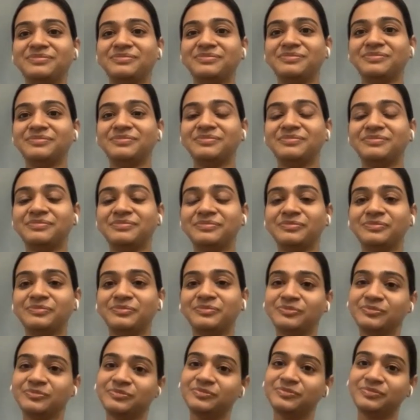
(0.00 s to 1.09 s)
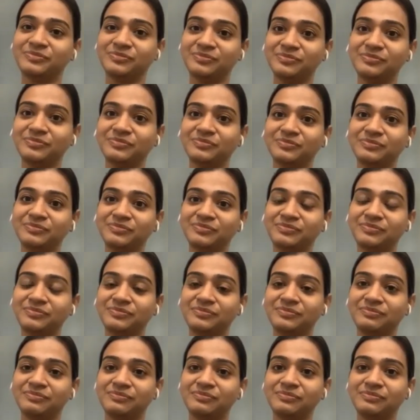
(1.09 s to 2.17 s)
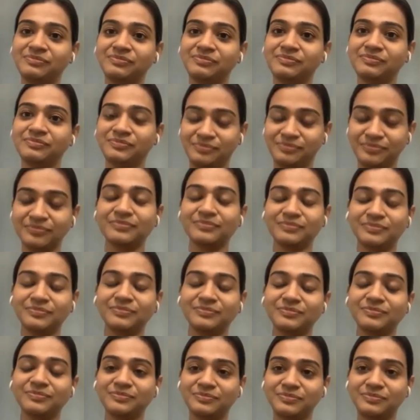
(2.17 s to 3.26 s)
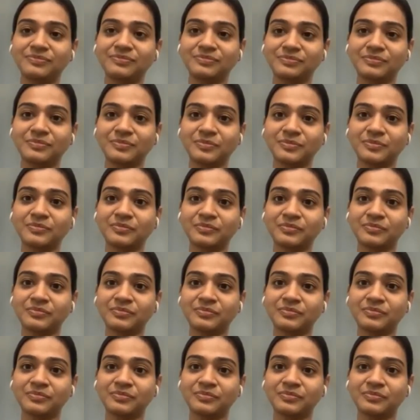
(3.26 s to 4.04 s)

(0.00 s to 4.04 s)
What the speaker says: (silent)